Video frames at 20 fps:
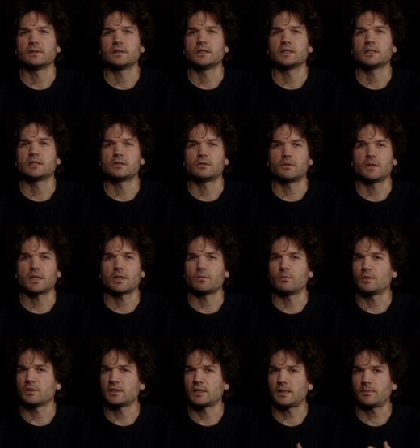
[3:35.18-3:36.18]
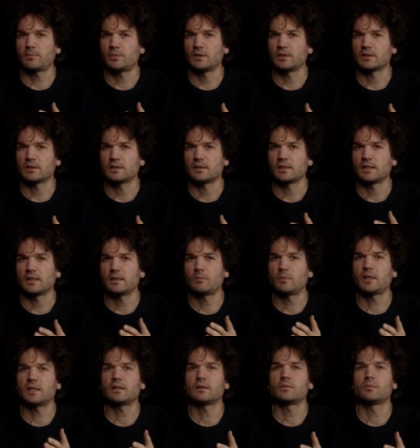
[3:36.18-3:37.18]
Track what happened and
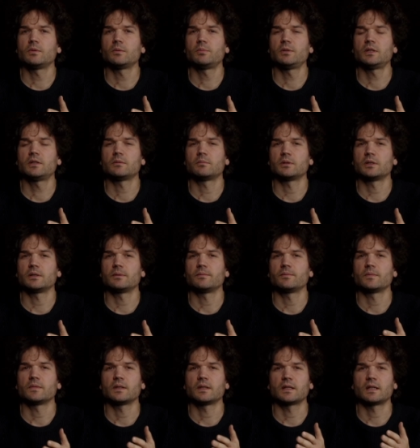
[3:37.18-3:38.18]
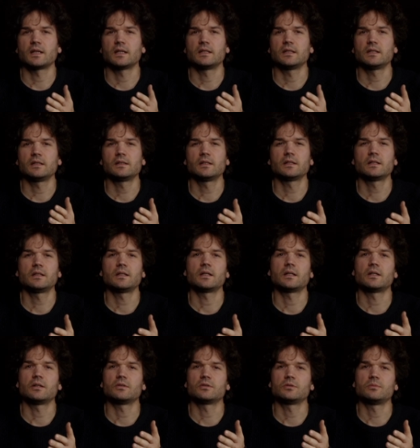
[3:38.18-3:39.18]
make it repeatable. Ideally
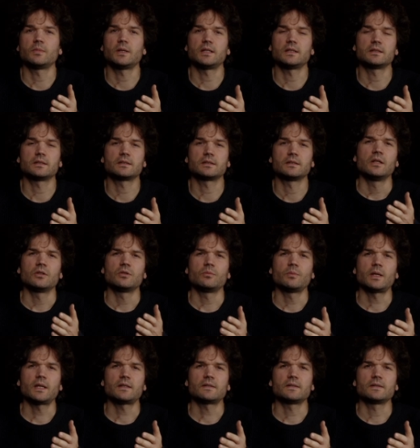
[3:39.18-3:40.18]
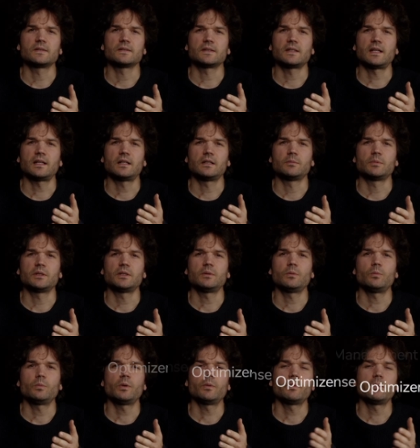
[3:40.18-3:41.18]
automated. To make this
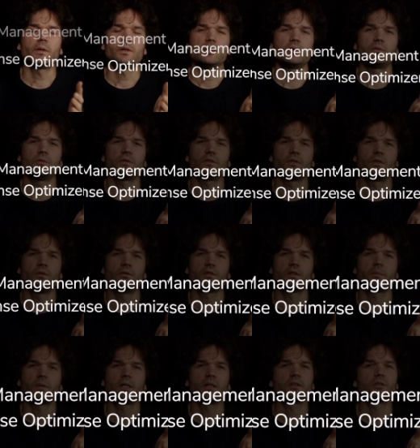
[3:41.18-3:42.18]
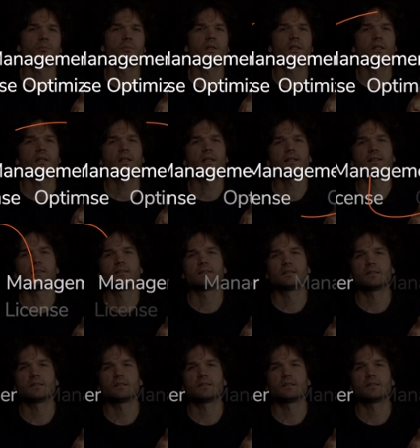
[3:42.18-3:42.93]
scalable, we will use user management and license